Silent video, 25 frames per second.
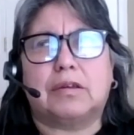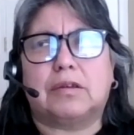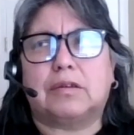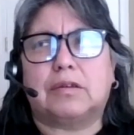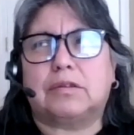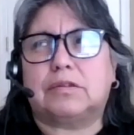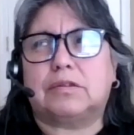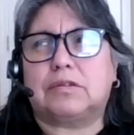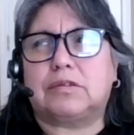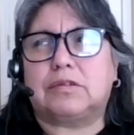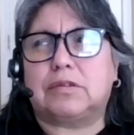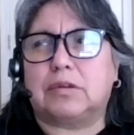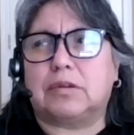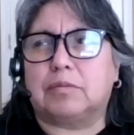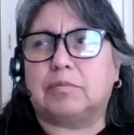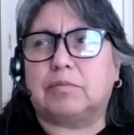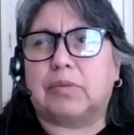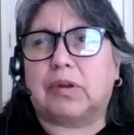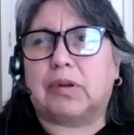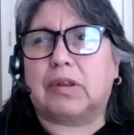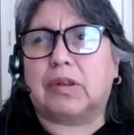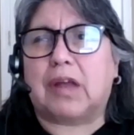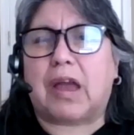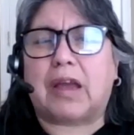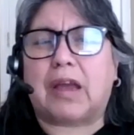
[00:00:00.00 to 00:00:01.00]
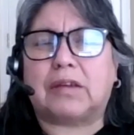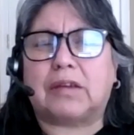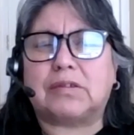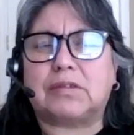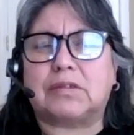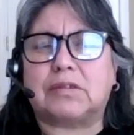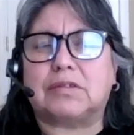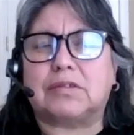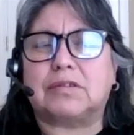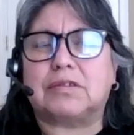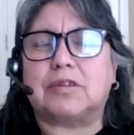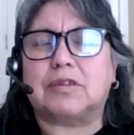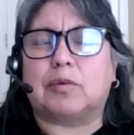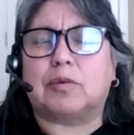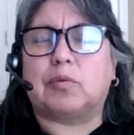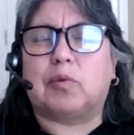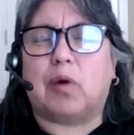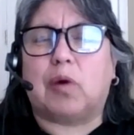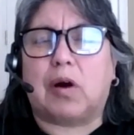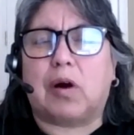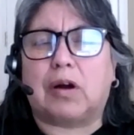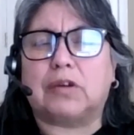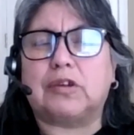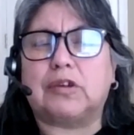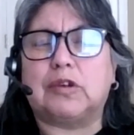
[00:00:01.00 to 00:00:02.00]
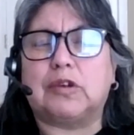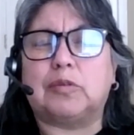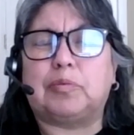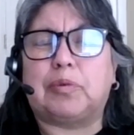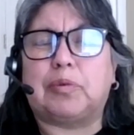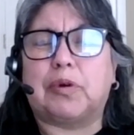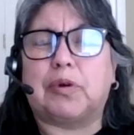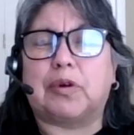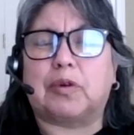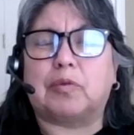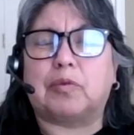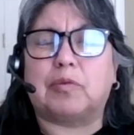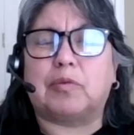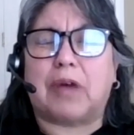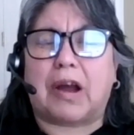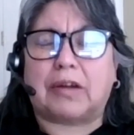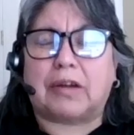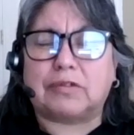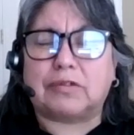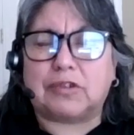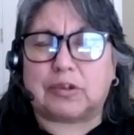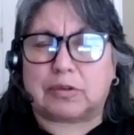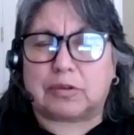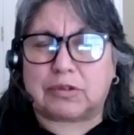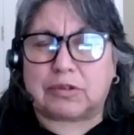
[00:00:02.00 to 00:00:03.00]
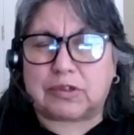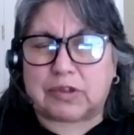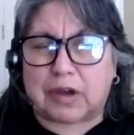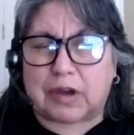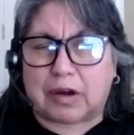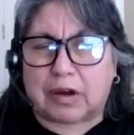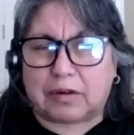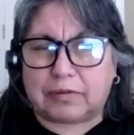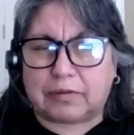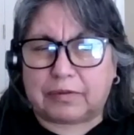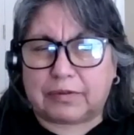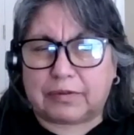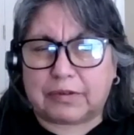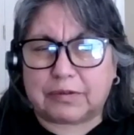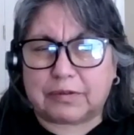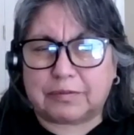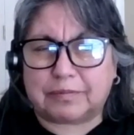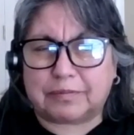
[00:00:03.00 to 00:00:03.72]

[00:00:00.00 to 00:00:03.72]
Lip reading: symbolizes the wall you put around yourself.